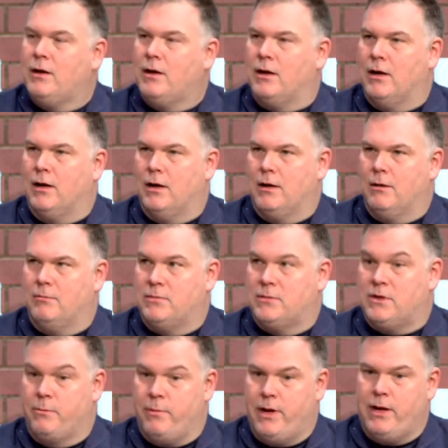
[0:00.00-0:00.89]

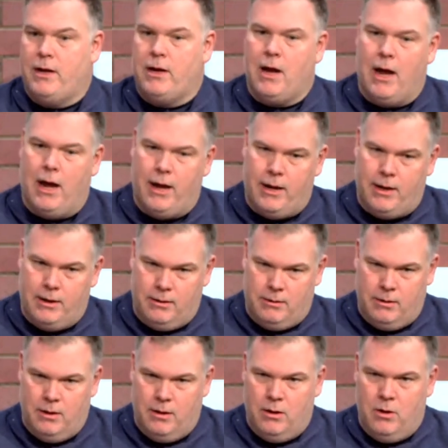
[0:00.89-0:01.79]
To me,
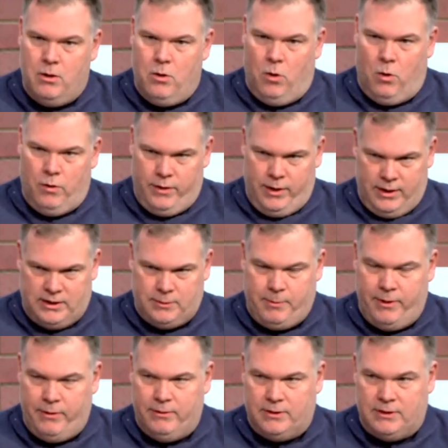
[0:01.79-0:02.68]
all the
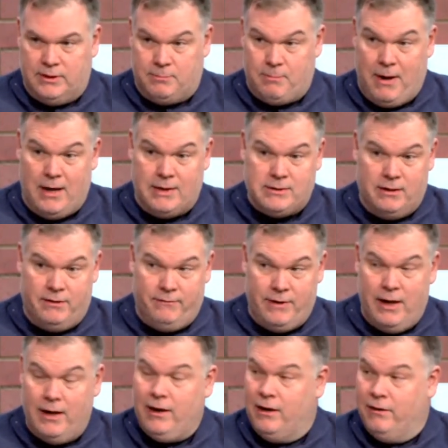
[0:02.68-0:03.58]
experiences, positive,
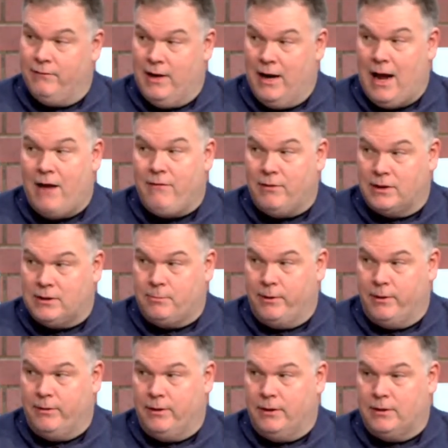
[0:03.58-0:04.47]
negative, that I've
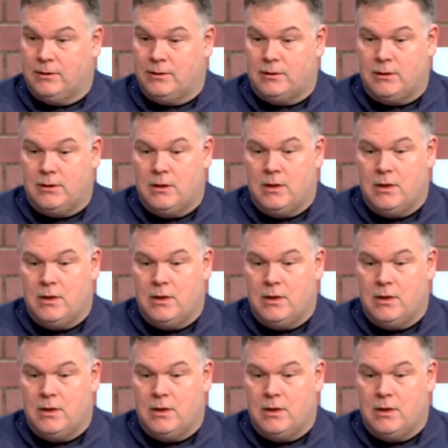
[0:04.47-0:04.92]
experienced,